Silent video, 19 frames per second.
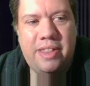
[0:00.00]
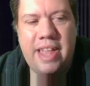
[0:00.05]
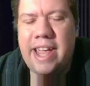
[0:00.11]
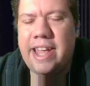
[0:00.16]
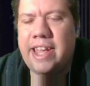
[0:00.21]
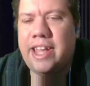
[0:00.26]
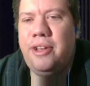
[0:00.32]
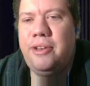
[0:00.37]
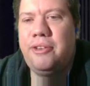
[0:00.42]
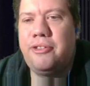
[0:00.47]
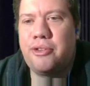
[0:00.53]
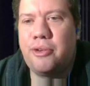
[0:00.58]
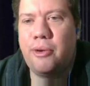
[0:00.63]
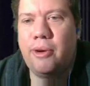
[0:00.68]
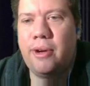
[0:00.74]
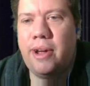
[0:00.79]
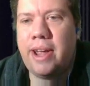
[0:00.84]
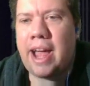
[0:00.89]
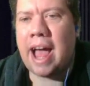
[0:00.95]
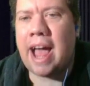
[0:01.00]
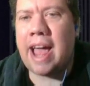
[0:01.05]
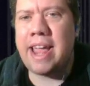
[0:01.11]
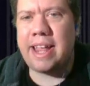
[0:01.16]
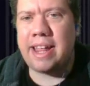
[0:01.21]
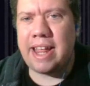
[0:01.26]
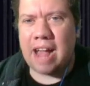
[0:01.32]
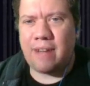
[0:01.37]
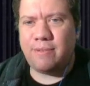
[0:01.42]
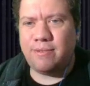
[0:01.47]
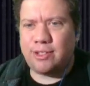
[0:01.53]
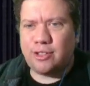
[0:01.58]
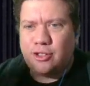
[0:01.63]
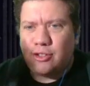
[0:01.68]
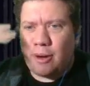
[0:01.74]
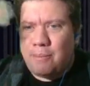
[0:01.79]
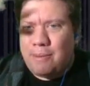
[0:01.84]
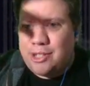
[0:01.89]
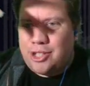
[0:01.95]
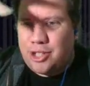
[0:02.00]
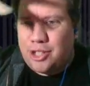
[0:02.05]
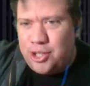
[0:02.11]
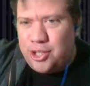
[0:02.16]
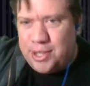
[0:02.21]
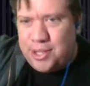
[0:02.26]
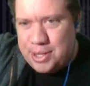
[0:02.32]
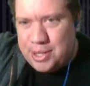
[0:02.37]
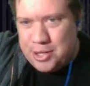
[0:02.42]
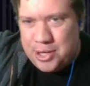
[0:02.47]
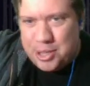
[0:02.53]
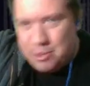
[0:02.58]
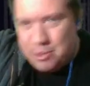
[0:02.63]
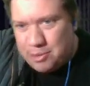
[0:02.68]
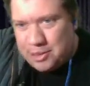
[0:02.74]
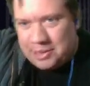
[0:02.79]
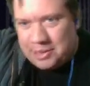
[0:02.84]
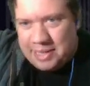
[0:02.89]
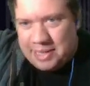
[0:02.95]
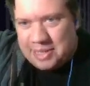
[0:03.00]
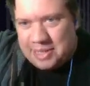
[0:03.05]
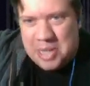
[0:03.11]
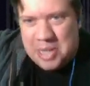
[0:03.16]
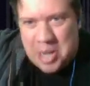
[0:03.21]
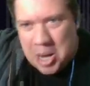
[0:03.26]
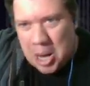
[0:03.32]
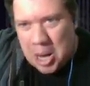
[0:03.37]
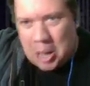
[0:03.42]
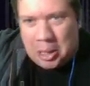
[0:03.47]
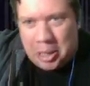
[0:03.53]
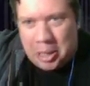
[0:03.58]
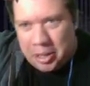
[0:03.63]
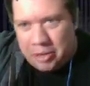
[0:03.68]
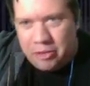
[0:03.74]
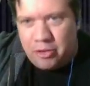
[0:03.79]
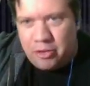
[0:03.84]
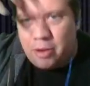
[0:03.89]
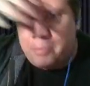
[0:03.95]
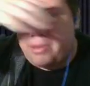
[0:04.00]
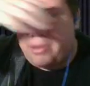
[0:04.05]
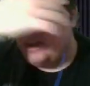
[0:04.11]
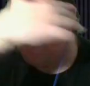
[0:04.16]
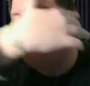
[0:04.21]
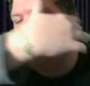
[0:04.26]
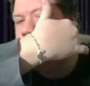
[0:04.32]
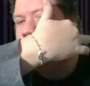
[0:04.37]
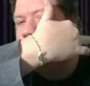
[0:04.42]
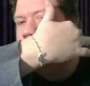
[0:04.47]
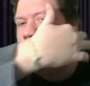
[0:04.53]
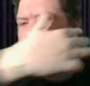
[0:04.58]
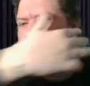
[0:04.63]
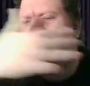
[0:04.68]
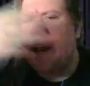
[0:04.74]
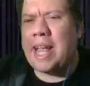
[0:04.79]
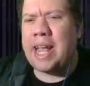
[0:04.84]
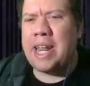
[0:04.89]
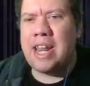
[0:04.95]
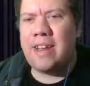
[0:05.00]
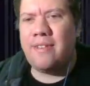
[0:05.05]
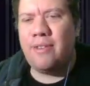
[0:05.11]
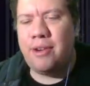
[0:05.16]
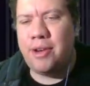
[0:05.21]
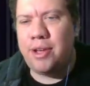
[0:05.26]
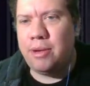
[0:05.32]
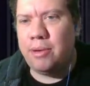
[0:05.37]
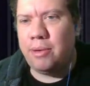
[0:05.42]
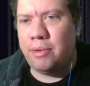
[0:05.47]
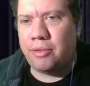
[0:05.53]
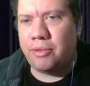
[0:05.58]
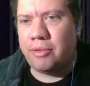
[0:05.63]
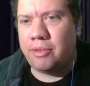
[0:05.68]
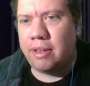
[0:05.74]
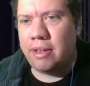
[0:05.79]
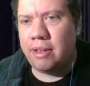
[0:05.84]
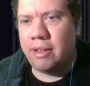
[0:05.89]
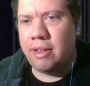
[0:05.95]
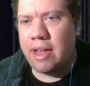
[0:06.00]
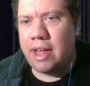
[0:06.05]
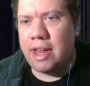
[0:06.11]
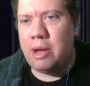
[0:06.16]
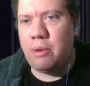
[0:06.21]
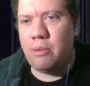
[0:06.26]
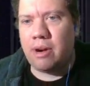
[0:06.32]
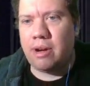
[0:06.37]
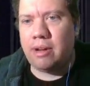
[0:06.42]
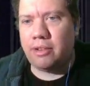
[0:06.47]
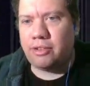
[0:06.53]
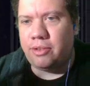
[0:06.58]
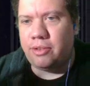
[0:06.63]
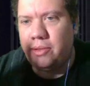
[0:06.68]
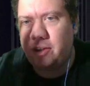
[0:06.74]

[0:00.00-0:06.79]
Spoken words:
Thank you, Troy. I have so much useless knowledge up here that I can never use. anywhere else.